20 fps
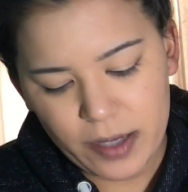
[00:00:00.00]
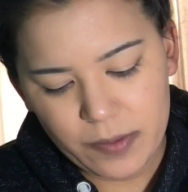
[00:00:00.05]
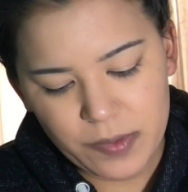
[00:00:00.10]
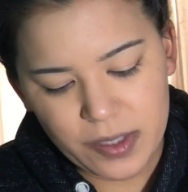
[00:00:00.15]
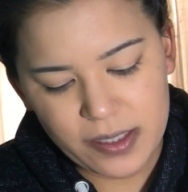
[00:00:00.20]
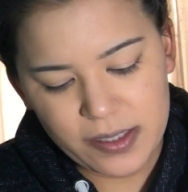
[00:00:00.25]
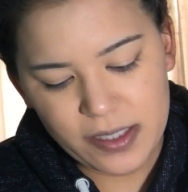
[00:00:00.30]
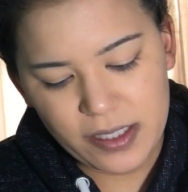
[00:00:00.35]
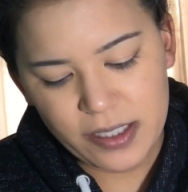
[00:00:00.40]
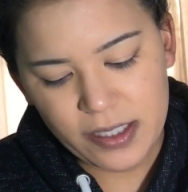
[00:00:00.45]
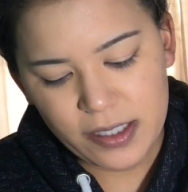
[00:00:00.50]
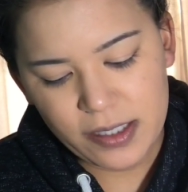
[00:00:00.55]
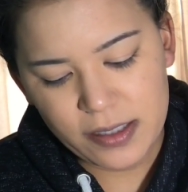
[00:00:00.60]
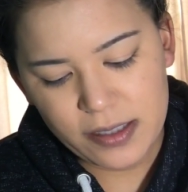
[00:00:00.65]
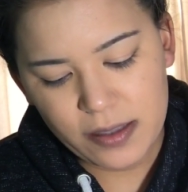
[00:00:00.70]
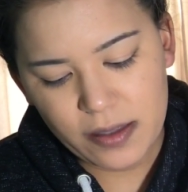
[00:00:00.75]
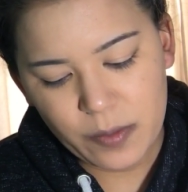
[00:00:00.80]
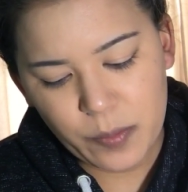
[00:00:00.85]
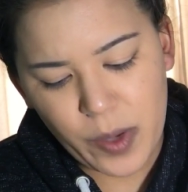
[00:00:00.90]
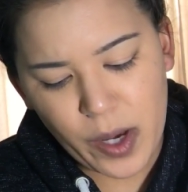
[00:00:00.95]
This
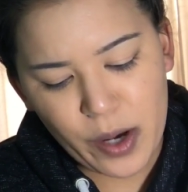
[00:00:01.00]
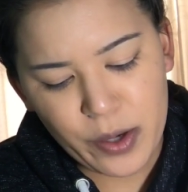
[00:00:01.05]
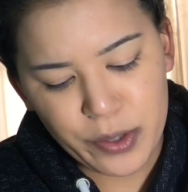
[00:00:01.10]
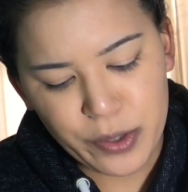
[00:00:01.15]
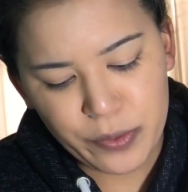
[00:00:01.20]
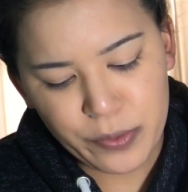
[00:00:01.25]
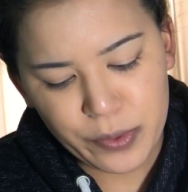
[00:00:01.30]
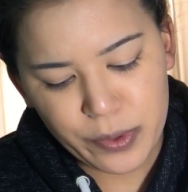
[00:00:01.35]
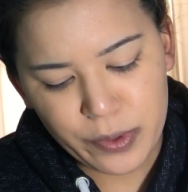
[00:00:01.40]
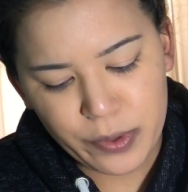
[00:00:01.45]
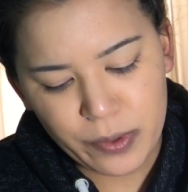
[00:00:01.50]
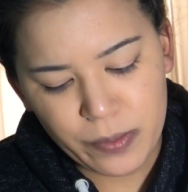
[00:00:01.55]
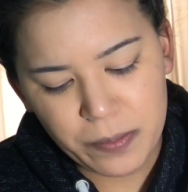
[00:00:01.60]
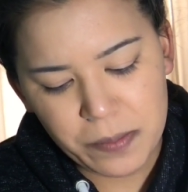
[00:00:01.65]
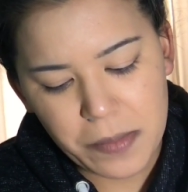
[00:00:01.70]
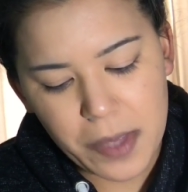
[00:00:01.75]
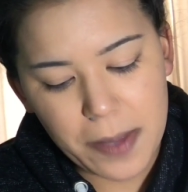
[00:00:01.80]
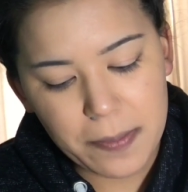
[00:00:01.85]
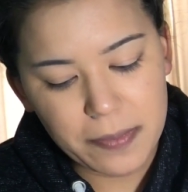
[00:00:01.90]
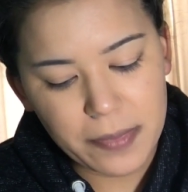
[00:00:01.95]
is the Powder
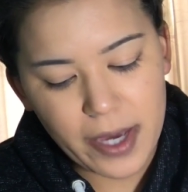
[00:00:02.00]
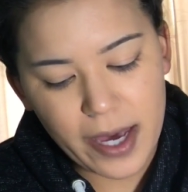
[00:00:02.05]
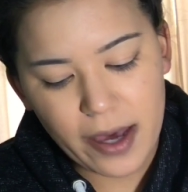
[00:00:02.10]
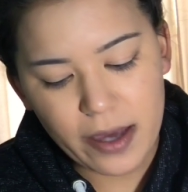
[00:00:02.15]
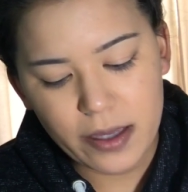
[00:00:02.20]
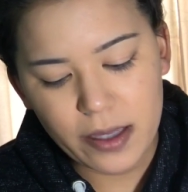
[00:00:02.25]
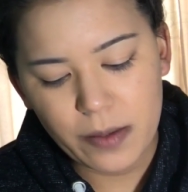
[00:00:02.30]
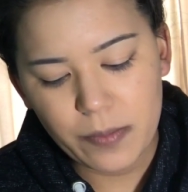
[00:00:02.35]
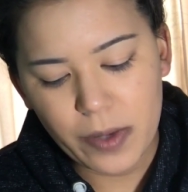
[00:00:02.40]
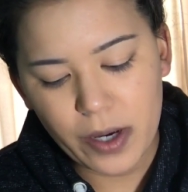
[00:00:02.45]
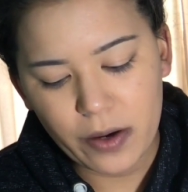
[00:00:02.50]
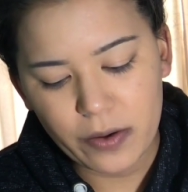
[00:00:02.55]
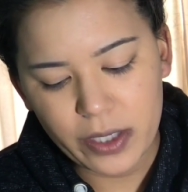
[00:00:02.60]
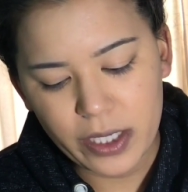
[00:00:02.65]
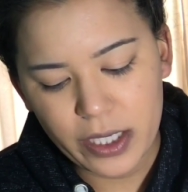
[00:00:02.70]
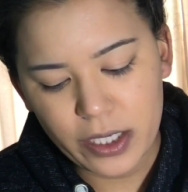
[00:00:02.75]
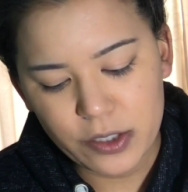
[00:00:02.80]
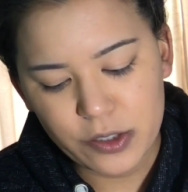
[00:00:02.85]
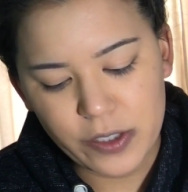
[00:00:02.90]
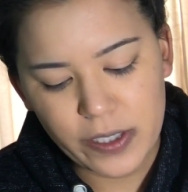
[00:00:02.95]
Room Matte About
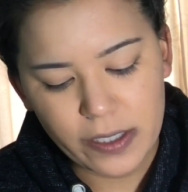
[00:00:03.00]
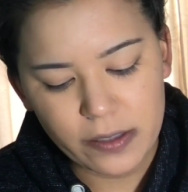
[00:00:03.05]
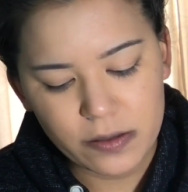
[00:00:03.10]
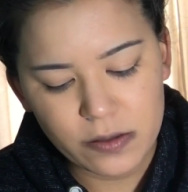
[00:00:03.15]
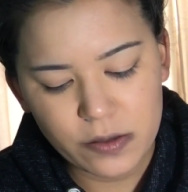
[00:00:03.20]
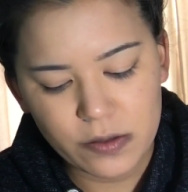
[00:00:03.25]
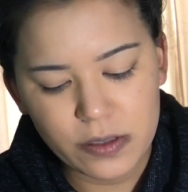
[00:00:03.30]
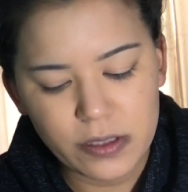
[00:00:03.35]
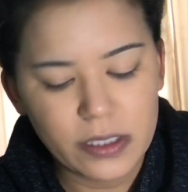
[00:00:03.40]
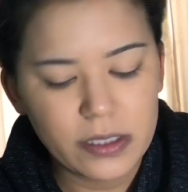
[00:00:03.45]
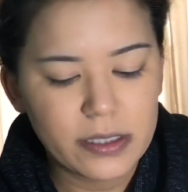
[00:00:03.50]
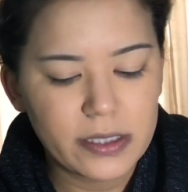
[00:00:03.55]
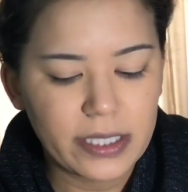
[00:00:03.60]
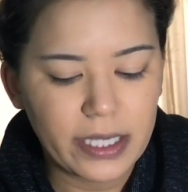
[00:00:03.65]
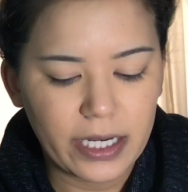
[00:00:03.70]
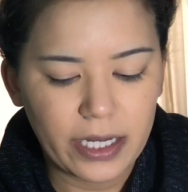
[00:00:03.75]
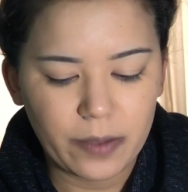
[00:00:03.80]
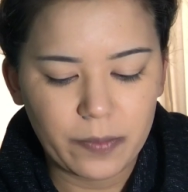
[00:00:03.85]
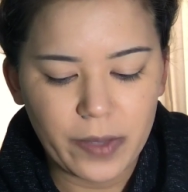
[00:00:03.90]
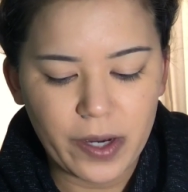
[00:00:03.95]
It Translucent
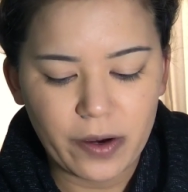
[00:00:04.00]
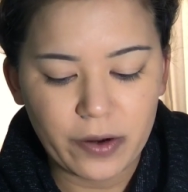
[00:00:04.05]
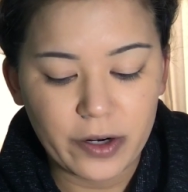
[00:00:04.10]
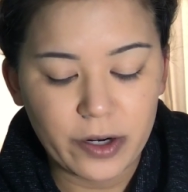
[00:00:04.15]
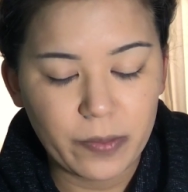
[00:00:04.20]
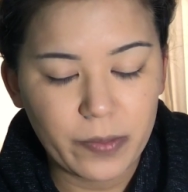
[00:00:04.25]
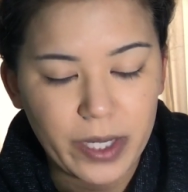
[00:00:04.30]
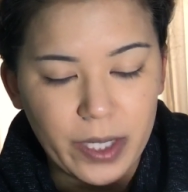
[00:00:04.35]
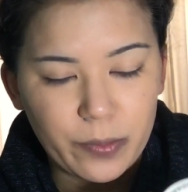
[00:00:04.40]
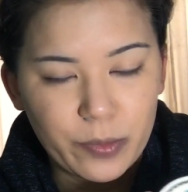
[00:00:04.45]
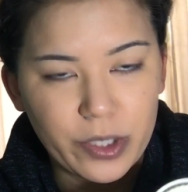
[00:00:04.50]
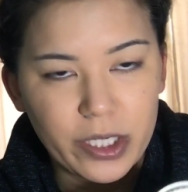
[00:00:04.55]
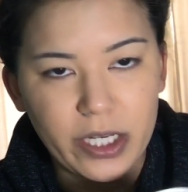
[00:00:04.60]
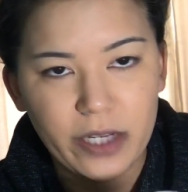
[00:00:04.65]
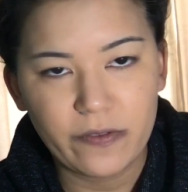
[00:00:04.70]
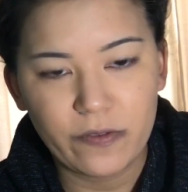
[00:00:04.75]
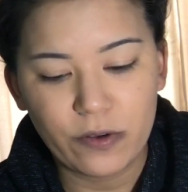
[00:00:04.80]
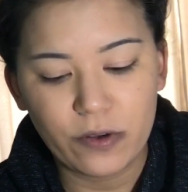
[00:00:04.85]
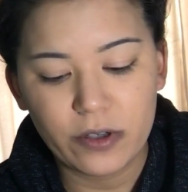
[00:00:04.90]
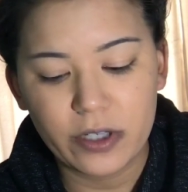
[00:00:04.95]
Setting Powder by
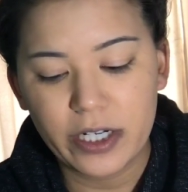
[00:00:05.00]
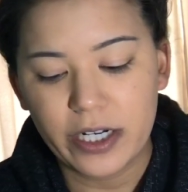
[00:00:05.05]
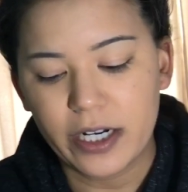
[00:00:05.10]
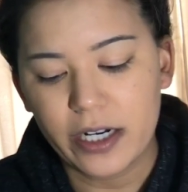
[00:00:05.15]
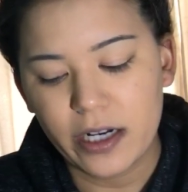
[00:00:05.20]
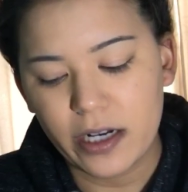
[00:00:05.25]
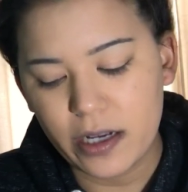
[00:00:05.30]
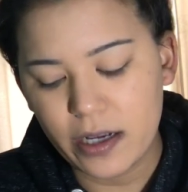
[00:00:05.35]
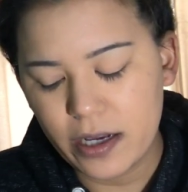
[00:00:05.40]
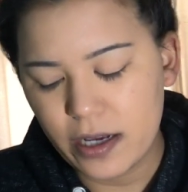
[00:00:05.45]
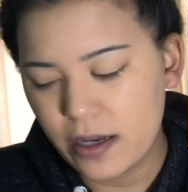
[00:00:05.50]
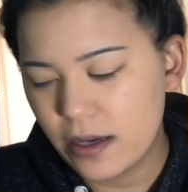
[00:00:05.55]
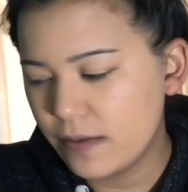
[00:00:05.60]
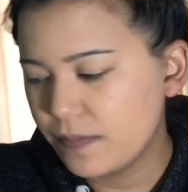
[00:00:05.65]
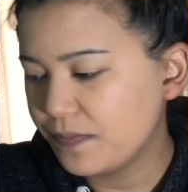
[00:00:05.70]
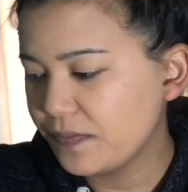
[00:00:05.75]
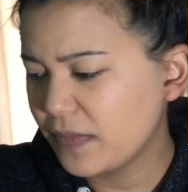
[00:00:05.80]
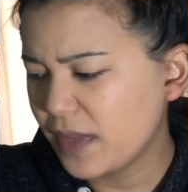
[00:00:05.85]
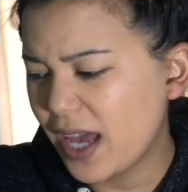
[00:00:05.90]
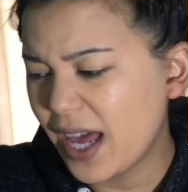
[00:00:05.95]
Pretty Vulgar.
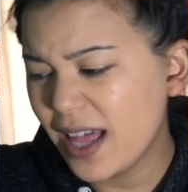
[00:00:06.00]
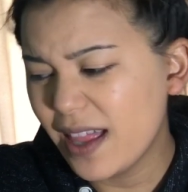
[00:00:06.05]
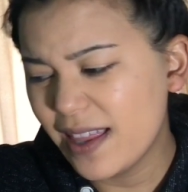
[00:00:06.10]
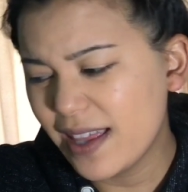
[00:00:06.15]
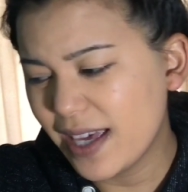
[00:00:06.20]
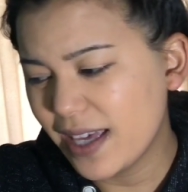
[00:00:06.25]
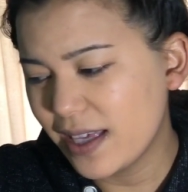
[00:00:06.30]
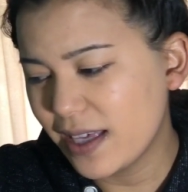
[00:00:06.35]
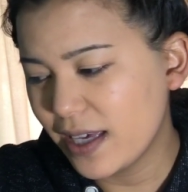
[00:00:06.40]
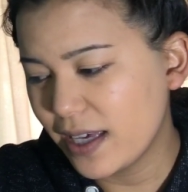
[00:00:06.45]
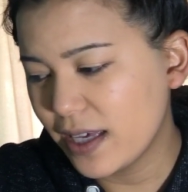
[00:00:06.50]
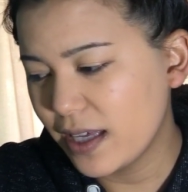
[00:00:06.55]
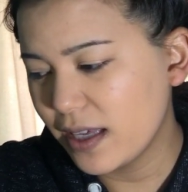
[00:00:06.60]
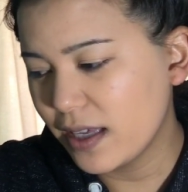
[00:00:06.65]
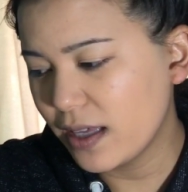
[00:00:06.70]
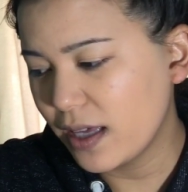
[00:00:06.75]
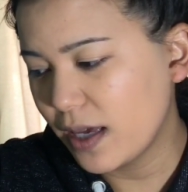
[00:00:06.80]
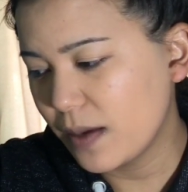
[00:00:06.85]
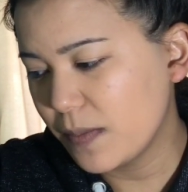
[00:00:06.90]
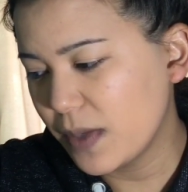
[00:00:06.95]
I like
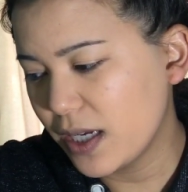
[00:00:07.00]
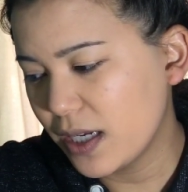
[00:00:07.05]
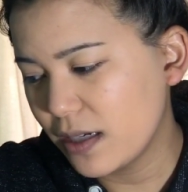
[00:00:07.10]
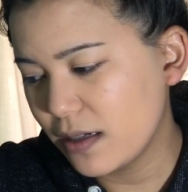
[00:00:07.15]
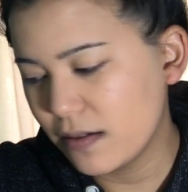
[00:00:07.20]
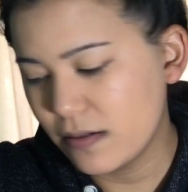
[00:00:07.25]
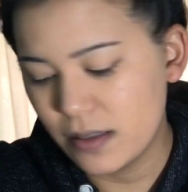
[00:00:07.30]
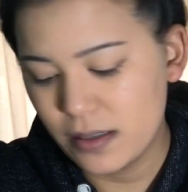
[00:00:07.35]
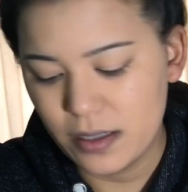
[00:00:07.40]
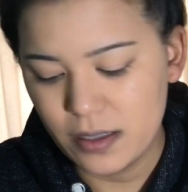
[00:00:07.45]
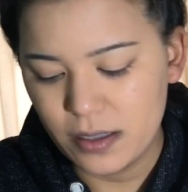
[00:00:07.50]
it. I mean,